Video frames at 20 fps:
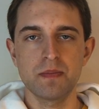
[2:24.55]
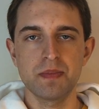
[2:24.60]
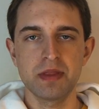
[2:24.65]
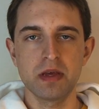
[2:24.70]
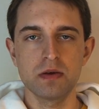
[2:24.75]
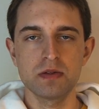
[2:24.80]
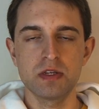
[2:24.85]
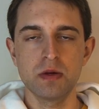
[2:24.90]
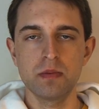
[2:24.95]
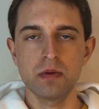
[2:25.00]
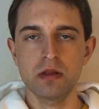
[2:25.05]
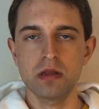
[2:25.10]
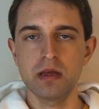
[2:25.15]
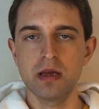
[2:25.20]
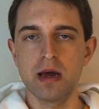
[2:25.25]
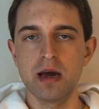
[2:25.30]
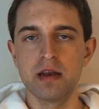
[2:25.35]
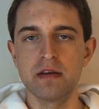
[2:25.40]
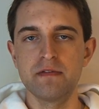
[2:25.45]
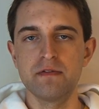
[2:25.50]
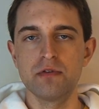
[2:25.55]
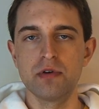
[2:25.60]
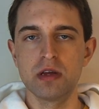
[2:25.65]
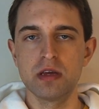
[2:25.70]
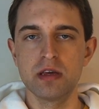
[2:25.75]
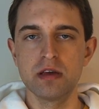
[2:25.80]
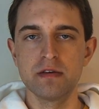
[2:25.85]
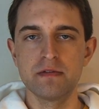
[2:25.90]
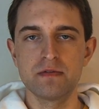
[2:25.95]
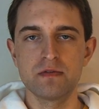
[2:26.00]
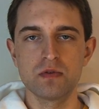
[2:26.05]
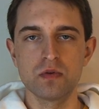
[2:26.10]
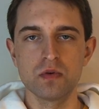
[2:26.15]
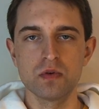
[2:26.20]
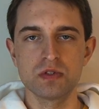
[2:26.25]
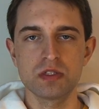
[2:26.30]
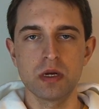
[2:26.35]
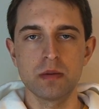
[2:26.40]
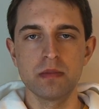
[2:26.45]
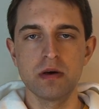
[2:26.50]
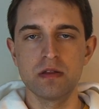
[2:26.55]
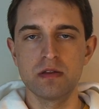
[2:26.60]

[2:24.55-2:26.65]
they'll typically add a free gift or some